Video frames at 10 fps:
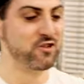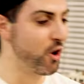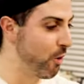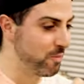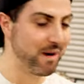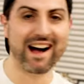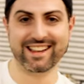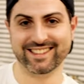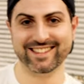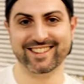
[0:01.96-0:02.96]
No
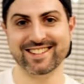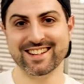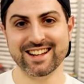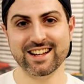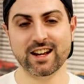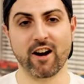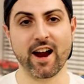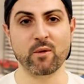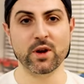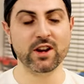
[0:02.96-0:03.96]
buds. All
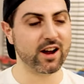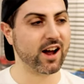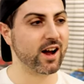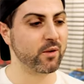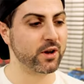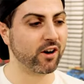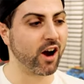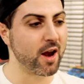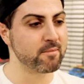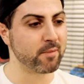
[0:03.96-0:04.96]
right, we are
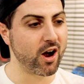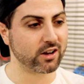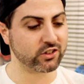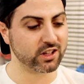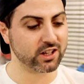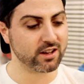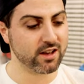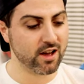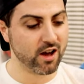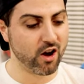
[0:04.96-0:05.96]
unboxing
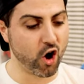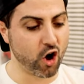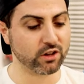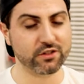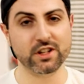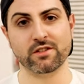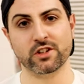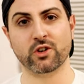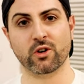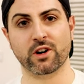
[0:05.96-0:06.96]
all of the
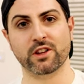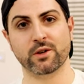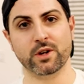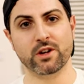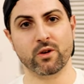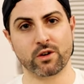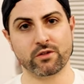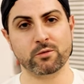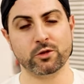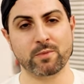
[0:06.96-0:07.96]
inventory that we ordered
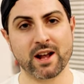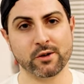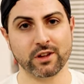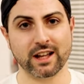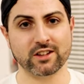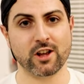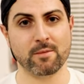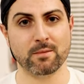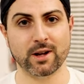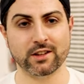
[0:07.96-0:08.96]
from Japan over the last
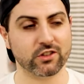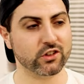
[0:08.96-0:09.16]
couple months.